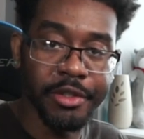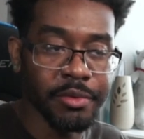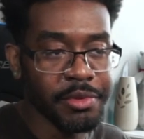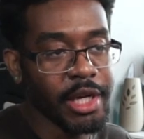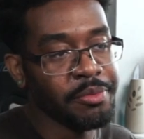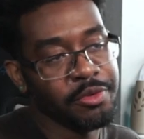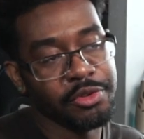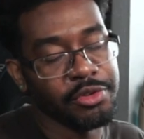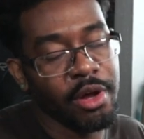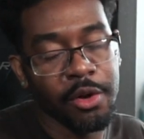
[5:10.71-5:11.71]
Sometimes you'll
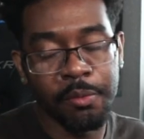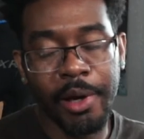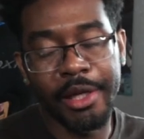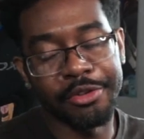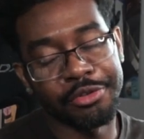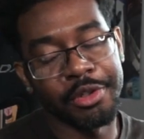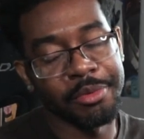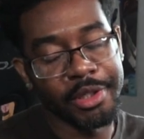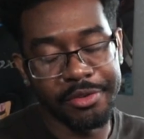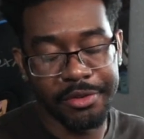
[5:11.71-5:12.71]
just auto pod the string
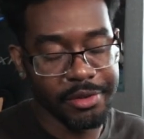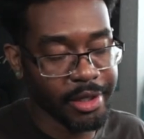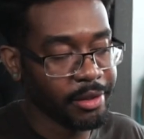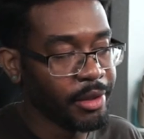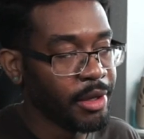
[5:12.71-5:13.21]
because it's like